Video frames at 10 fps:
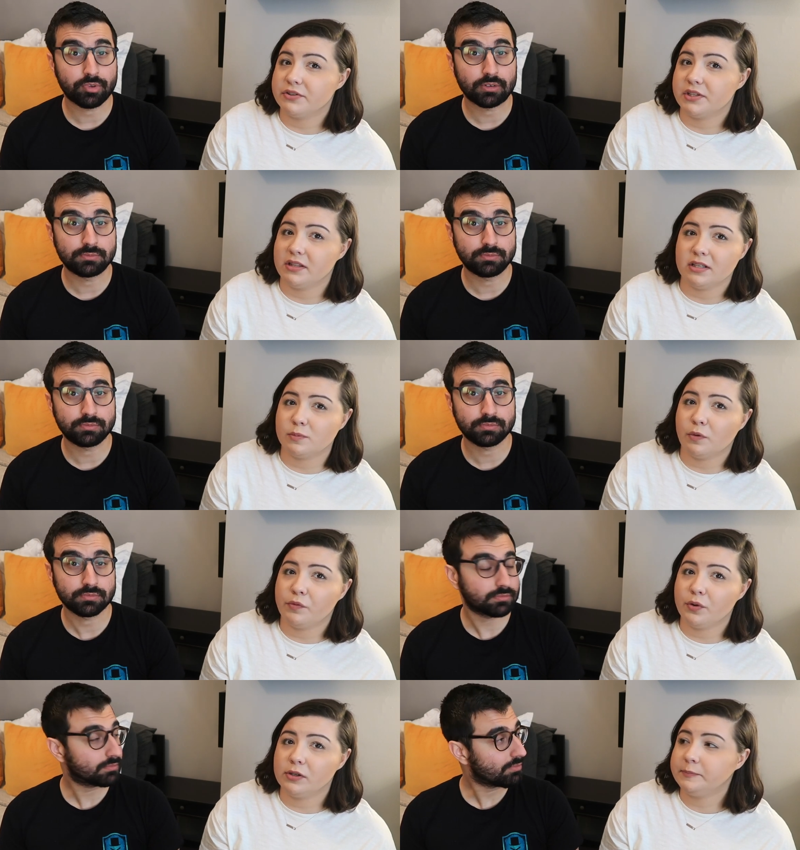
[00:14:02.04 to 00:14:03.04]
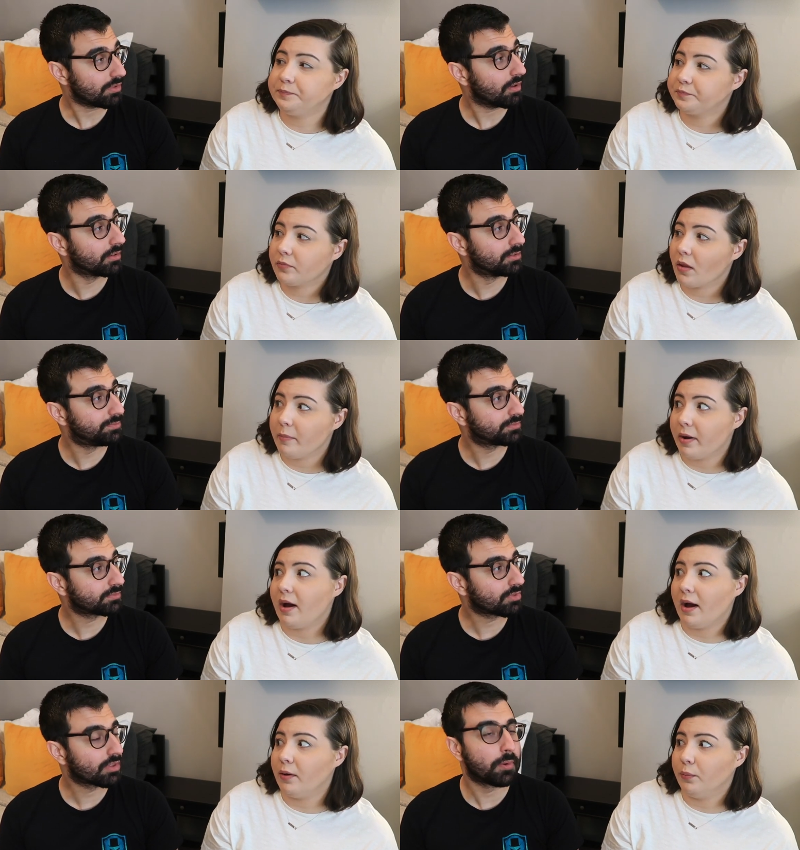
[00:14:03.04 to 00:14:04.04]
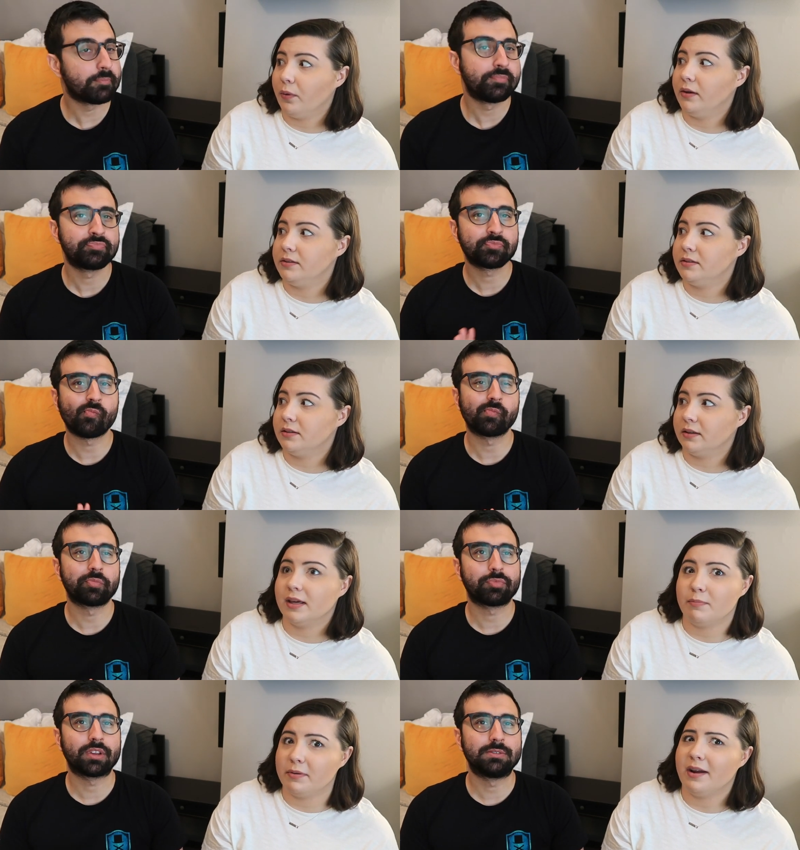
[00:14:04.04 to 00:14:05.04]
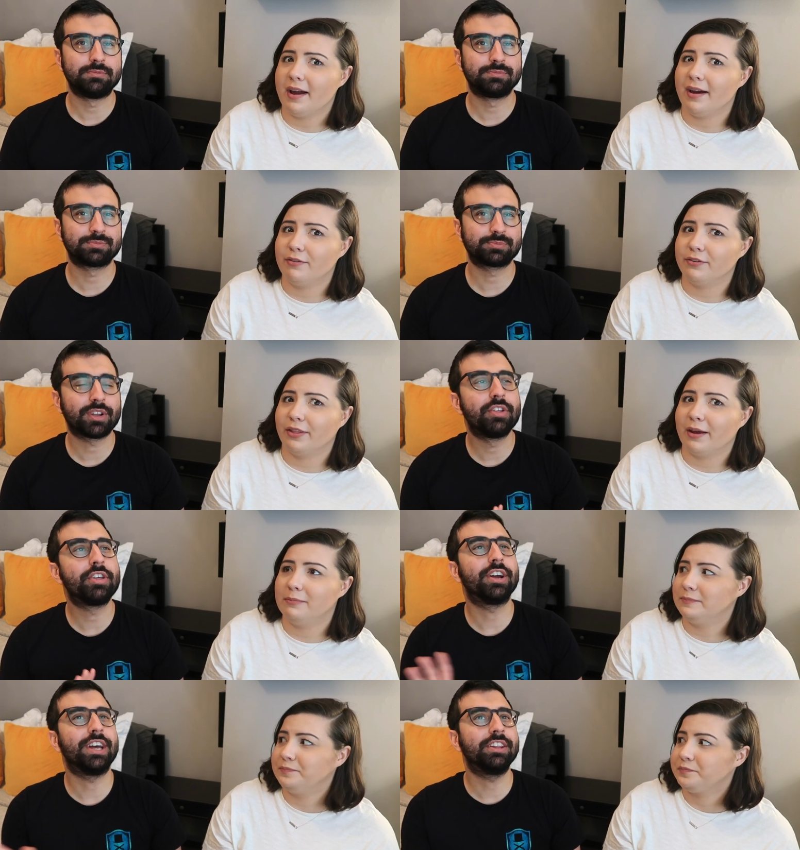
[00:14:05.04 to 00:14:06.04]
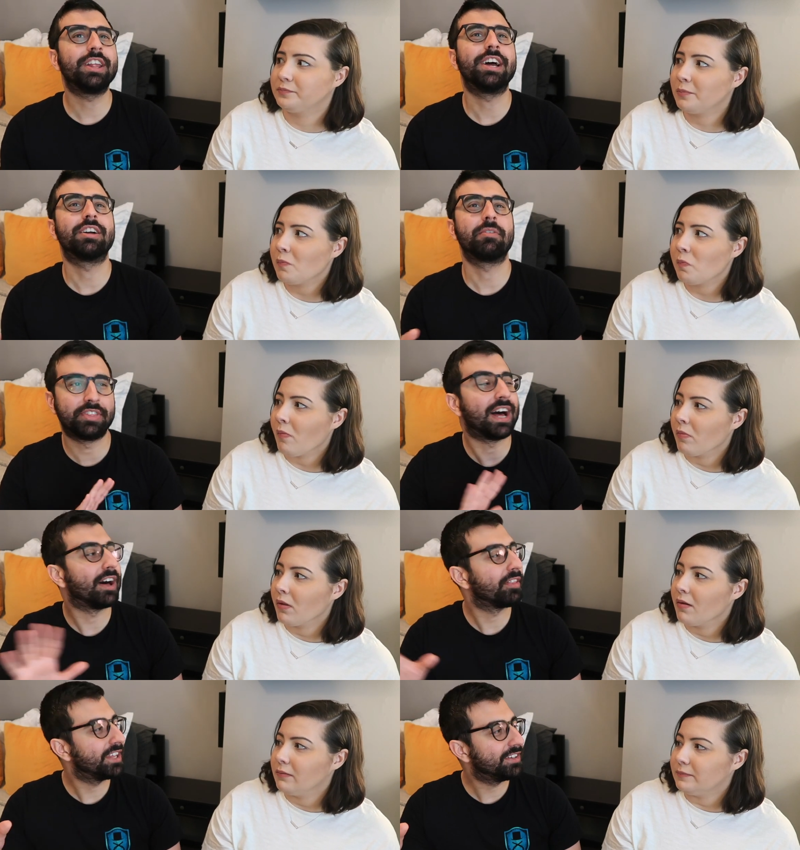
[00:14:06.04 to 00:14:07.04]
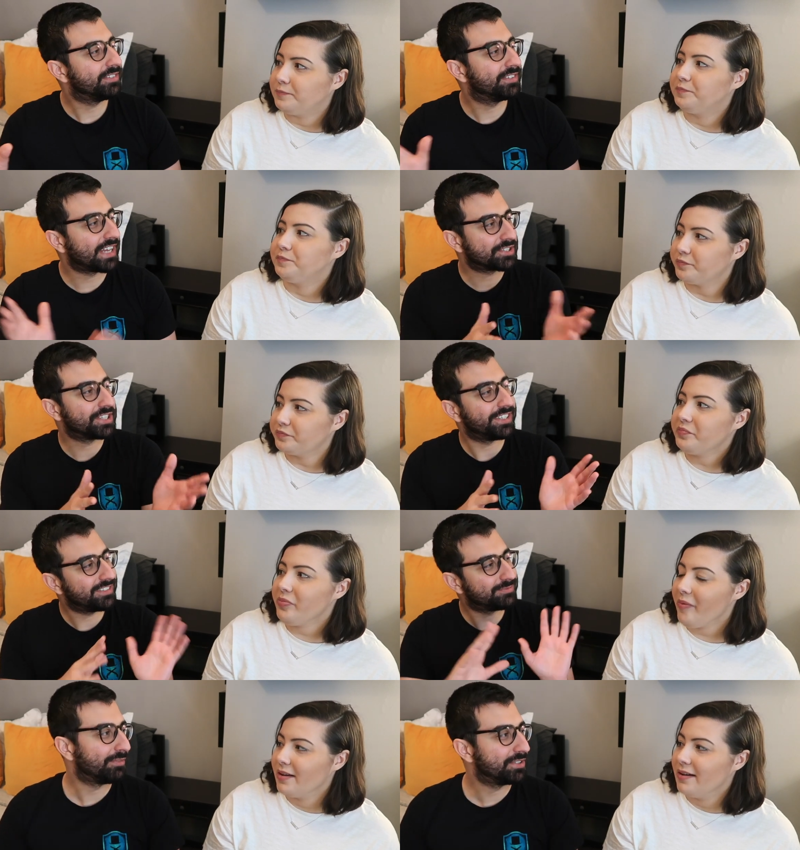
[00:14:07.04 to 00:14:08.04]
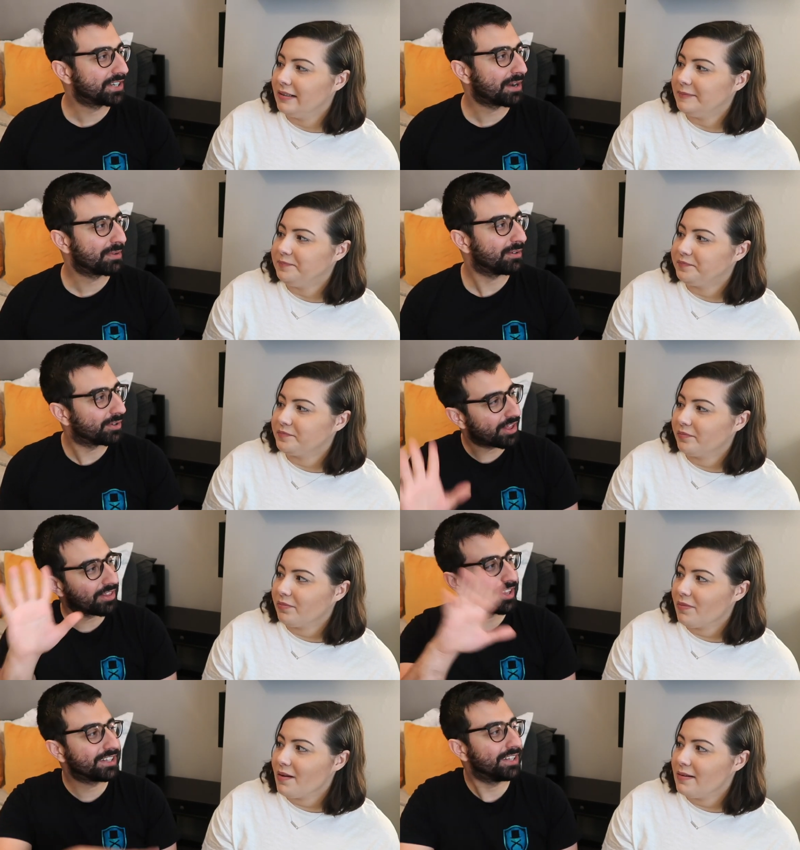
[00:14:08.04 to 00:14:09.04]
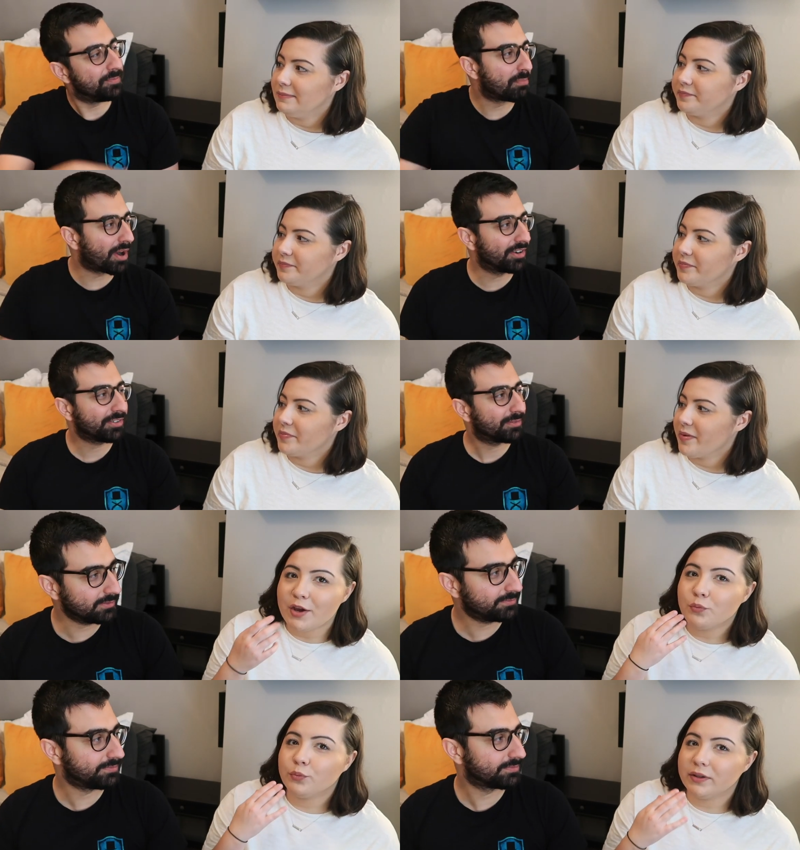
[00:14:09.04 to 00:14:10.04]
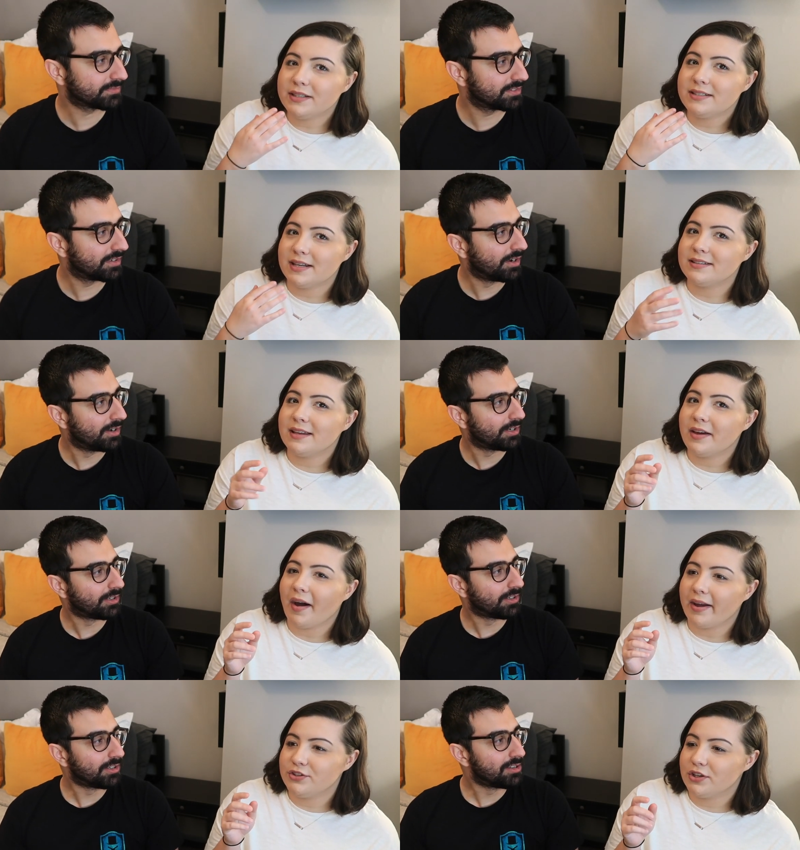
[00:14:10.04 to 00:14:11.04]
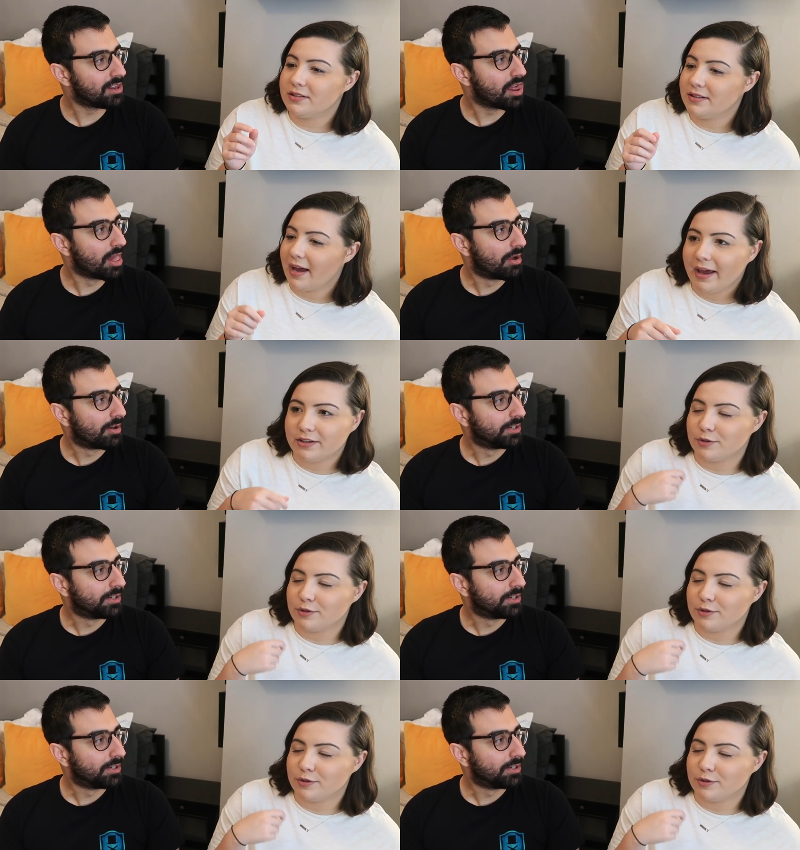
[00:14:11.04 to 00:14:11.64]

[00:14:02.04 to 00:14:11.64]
Speaker 1: seen these before, but I want to keep an eye out for them. They're
Speaker 2: in like the healthy section of the shop, right? With all like the bars. It
Speaker 1: really tastes like I just had a